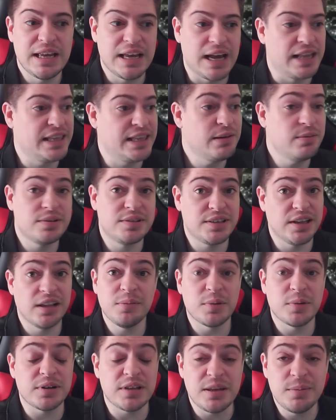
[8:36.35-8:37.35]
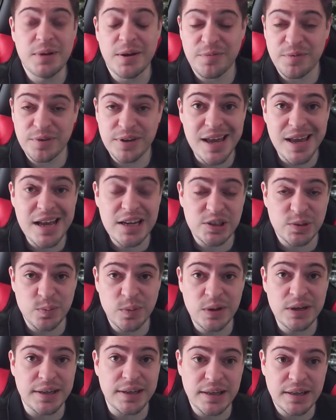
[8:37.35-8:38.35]
and they would sell them on eBay for cash
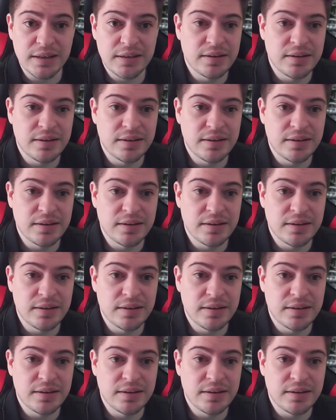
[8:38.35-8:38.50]
money.